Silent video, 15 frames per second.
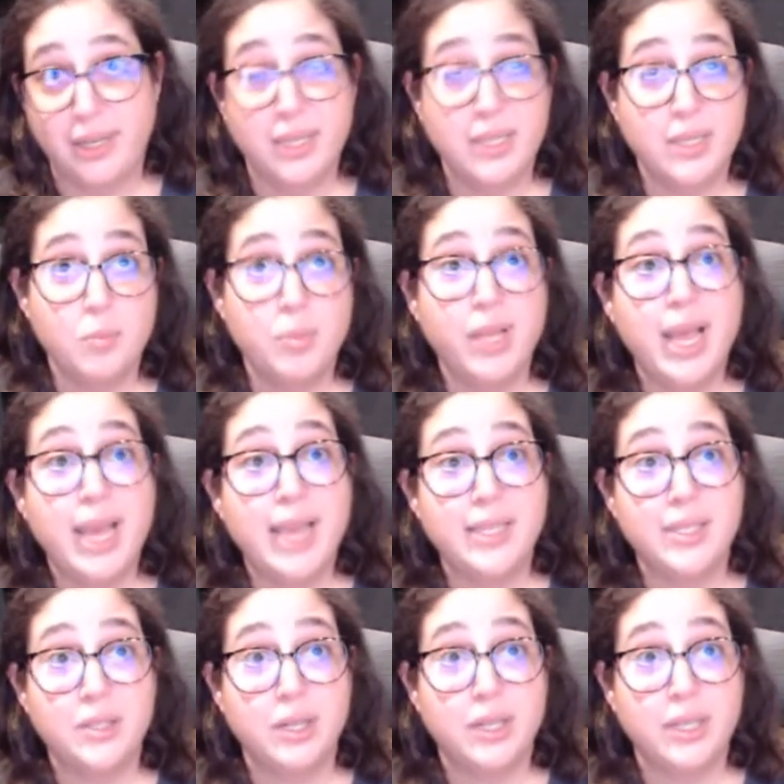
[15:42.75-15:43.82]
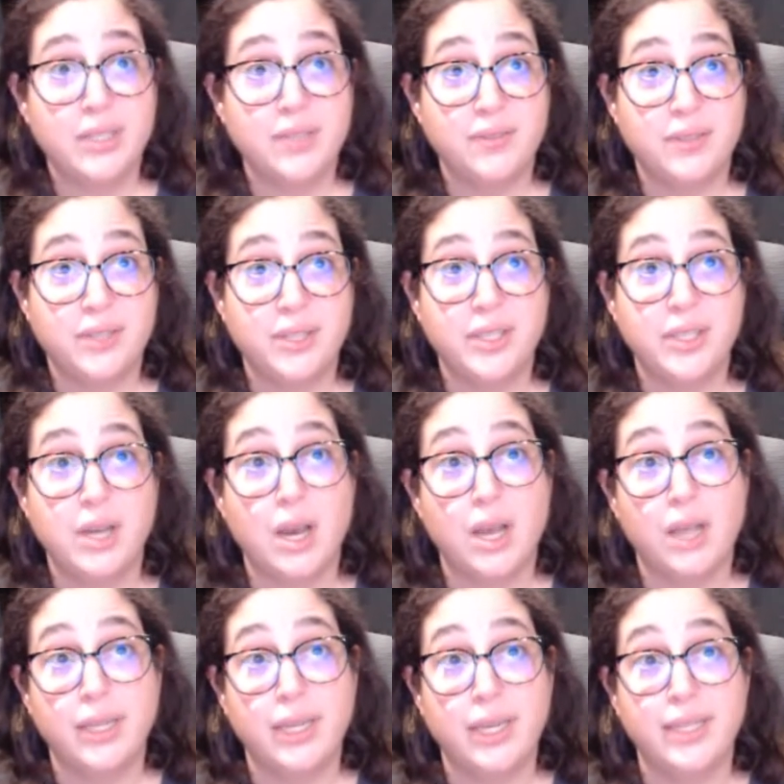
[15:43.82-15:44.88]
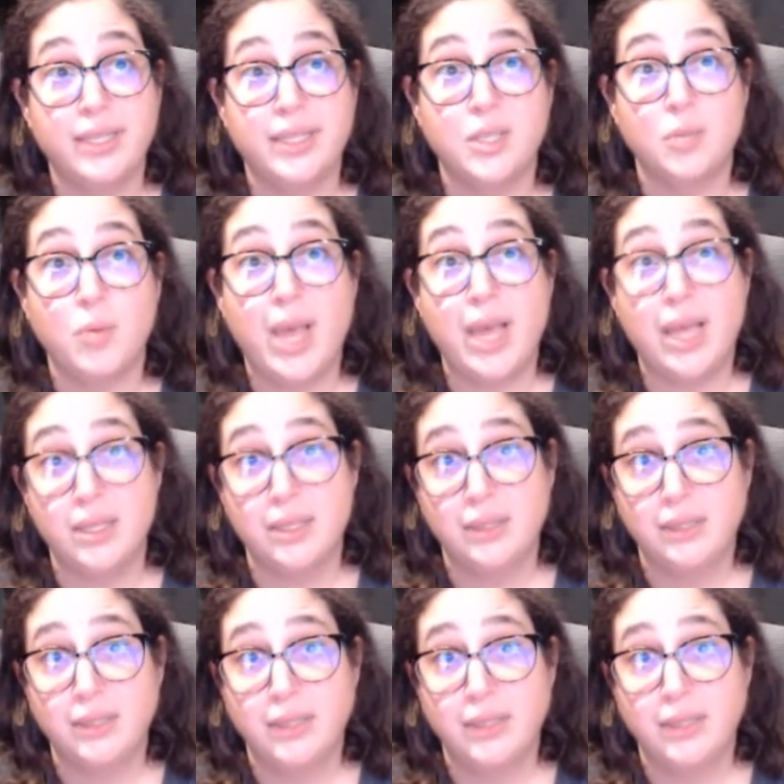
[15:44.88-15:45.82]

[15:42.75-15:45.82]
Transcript: this applies to our diverse colleagues as well.